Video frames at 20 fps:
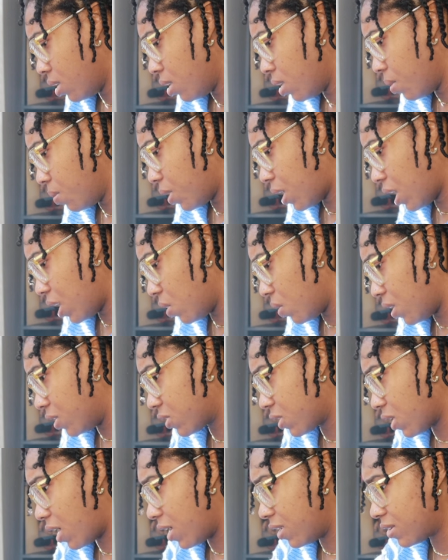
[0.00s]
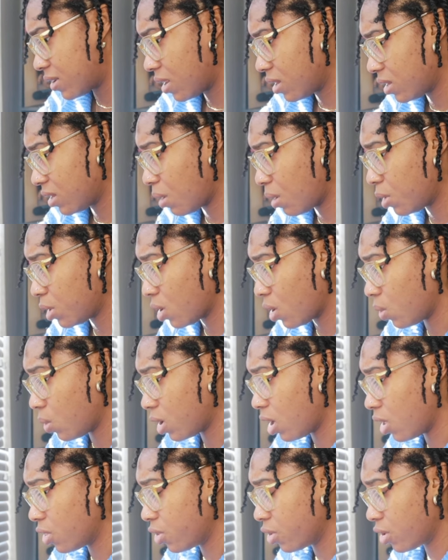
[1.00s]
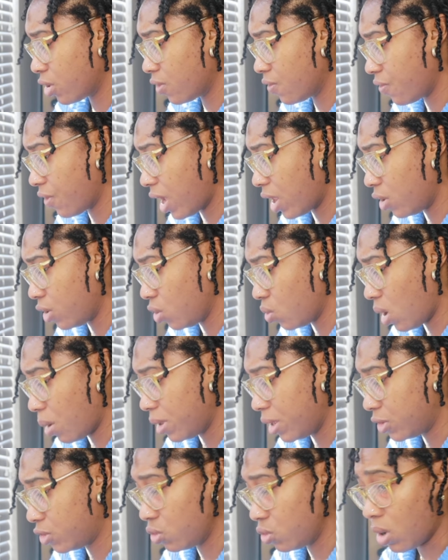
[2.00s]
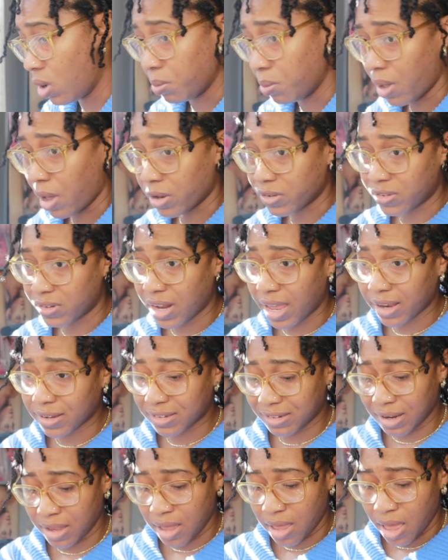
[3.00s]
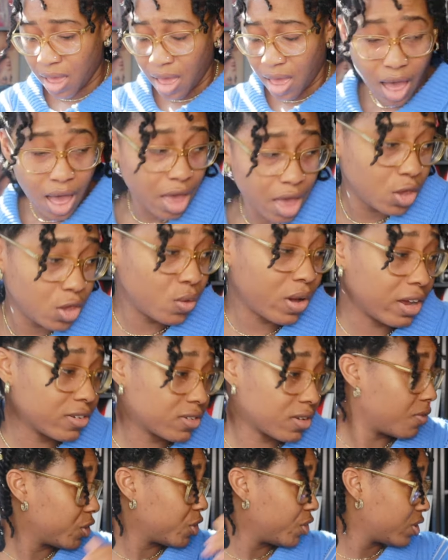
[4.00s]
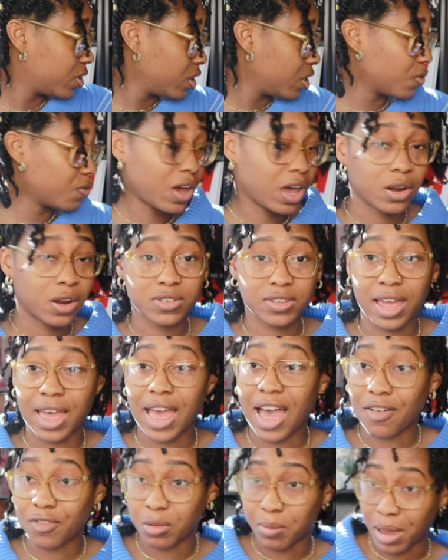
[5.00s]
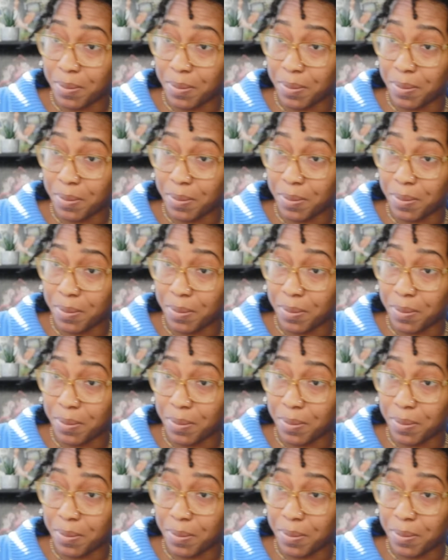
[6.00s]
But anyways, guys, let me know what other vinyl you want me to unbox next. You guys obviously see the vinyls I have in my